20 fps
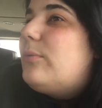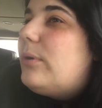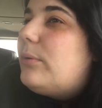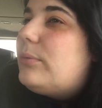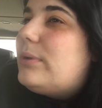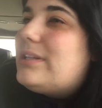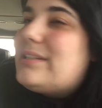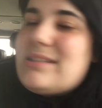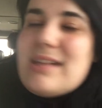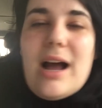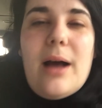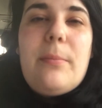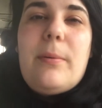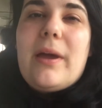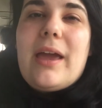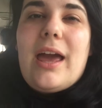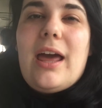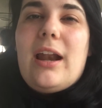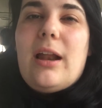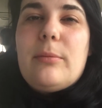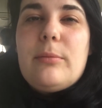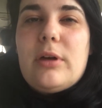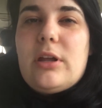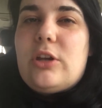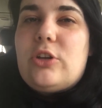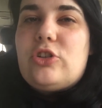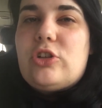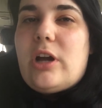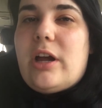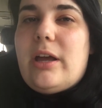when we stop again, I'm
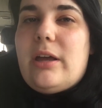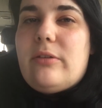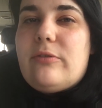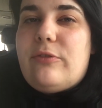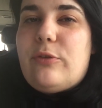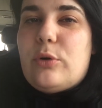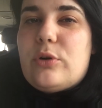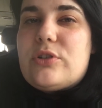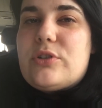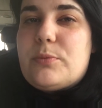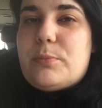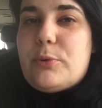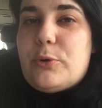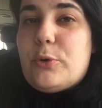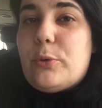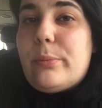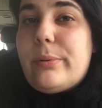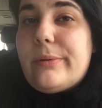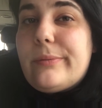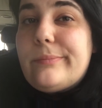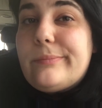going to try and force a poop.